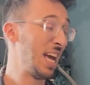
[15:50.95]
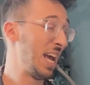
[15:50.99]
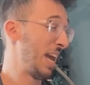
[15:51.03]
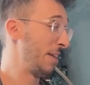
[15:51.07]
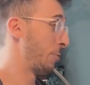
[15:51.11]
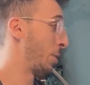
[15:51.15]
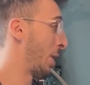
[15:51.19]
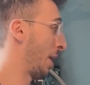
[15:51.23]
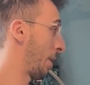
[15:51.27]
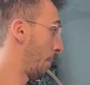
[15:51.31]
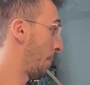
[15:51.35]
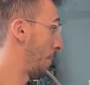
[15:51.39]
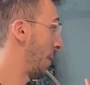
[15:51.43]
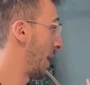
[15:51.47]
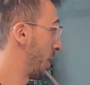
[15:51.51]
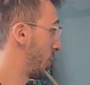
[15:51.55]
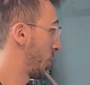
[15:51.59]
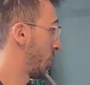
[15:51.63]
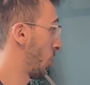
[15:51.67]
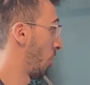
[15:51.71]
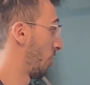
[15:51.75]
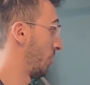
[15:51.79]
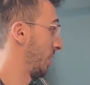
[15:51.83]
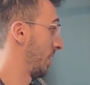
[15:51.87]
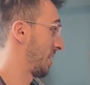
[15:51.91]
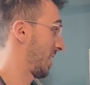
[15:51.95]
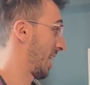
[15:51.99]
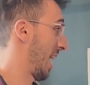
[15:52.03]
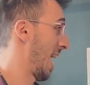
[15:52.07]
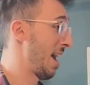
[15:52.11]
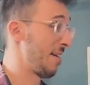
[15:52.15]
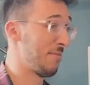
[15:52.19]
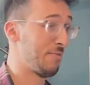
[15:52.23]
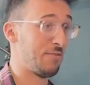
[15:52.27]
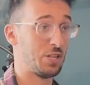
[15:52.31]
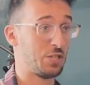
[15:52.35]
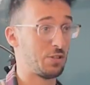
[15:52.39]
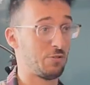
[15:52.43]
If you had a picture on this
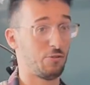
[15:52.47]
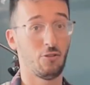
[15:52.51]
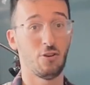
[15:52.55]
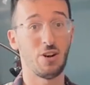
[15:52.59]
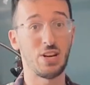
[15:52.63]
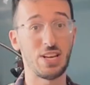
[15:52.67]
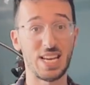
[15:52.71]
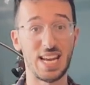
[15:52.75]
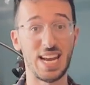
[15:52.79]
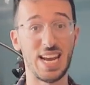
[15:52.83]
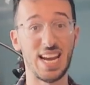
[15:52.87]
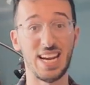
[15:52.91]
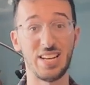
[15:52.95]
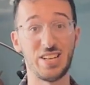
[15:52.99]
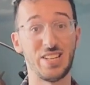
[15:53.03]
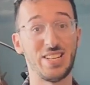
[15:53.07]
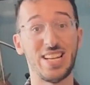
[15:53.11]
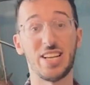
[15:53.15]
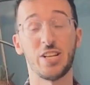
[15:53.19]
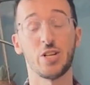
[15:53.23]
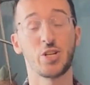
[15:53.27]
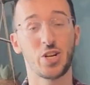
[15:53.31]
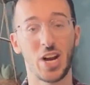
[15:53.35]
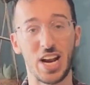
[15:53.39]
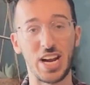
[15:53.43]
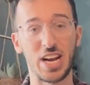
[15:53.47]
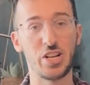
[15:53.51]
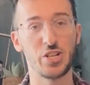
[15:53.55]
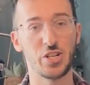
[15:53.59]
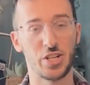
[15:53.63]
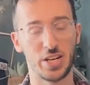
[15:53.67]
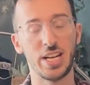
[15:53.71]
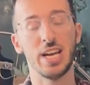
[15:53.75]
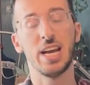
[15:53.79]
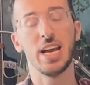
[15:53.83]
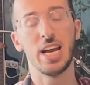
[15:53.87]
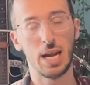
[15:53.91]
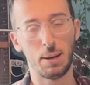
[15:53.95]
canvas for a year and you didn't change
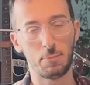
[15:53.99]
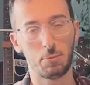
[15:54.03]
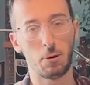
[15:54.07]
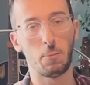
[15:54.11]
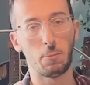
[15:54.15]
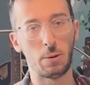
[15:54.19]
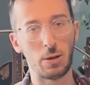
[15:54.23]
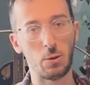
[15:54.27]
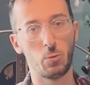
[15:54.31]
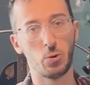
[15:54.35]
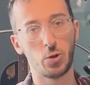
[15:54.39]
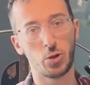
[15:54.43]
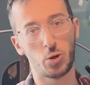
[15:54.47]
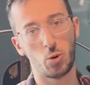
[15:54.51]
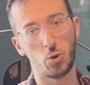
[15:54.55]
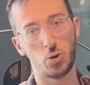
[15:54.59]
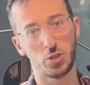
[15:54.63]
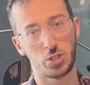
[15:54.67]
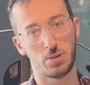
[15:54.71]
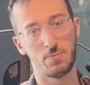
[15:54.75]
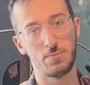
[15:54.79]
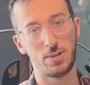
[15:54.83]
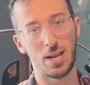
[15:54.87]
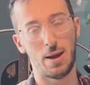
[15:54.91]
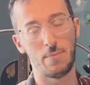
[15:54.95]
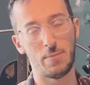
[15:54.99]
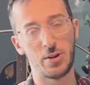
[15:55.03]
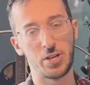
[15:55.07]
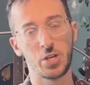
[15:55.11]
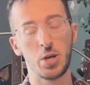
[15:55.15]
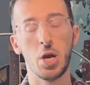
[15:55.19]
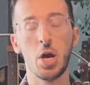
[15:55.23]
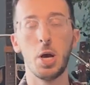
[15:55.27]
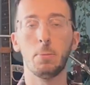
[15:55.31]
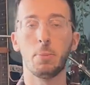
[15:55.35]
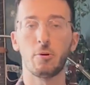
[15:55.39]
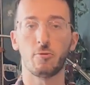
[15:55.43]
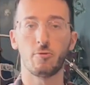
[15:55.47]
it, it probably would cause some damage,
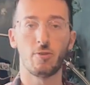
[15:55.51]
but